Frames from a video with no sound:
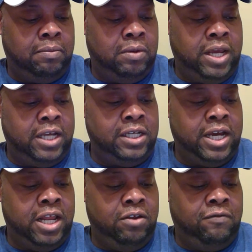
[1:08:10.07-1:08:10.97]
like I said,
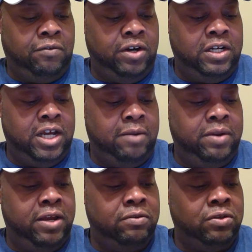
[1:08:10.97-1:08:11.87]
I got a little free time
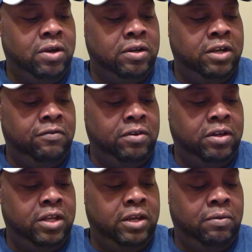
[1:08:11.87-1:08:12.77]
now, so I
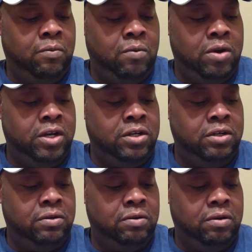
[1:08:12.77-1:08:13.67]
definitely wanted
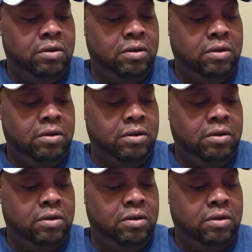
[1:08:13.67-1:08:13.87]
to